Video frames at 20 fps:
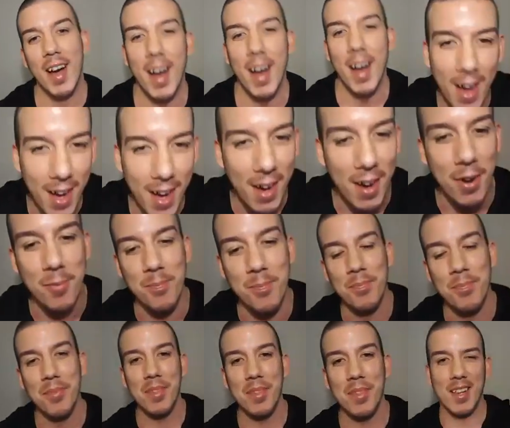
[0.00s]

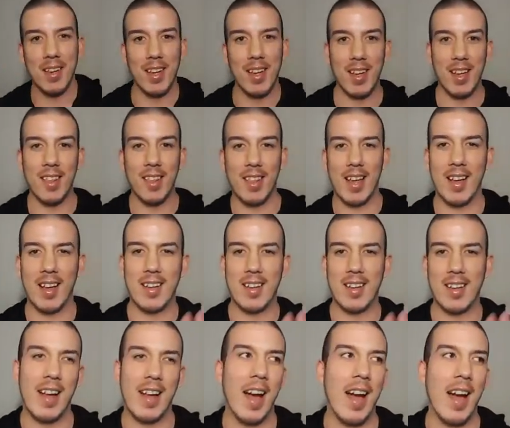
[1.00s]
Um,
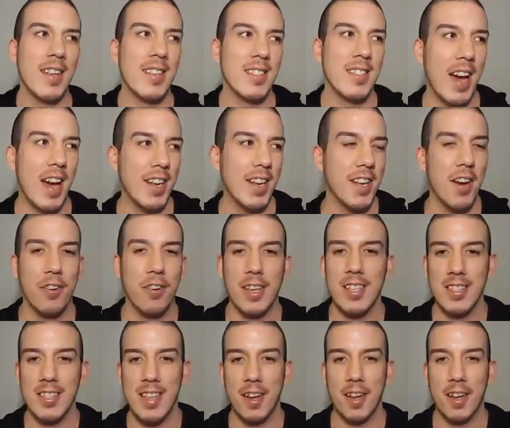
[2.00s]
I, I, I
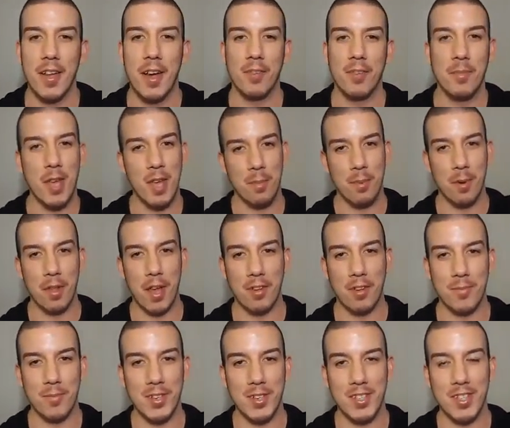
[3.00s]
noticed that a lot of people
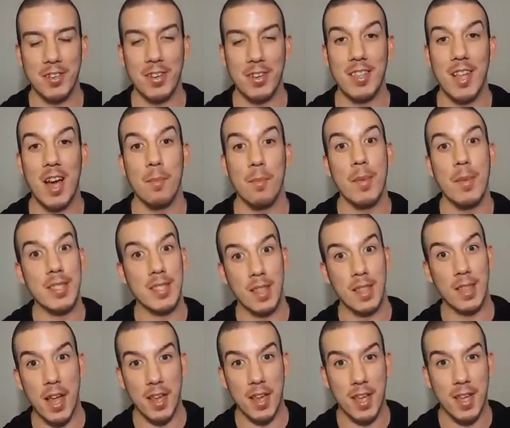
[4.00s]
have been doing that. Miss
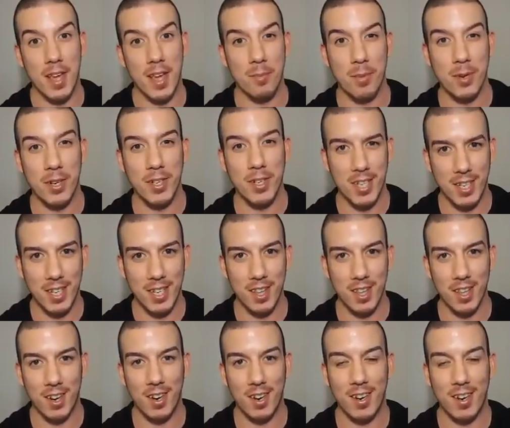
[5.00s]
Letty, in
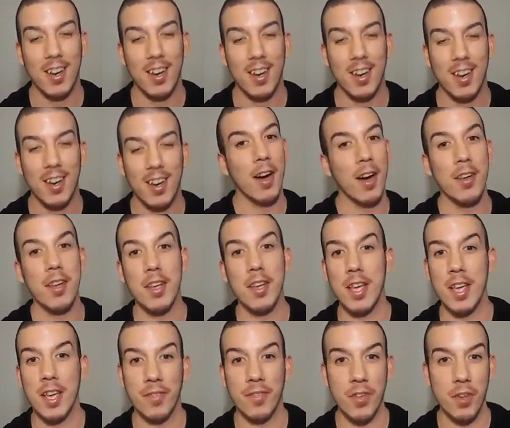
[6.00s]
particular,
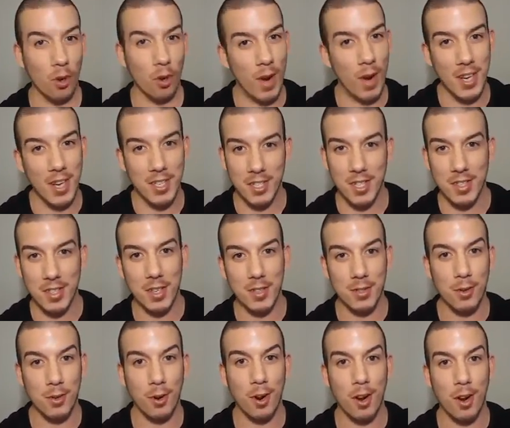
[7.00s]
if you're watching
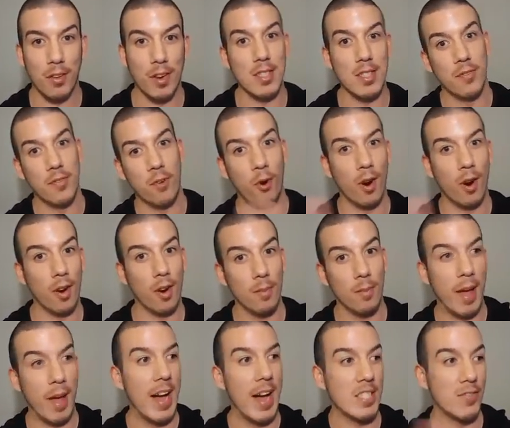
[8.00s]
this girl and it's four
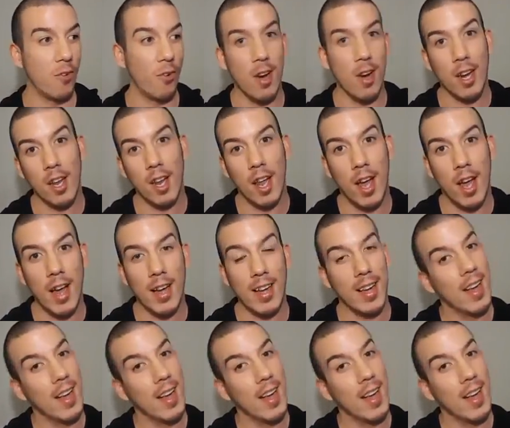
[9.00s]
past four o'clock,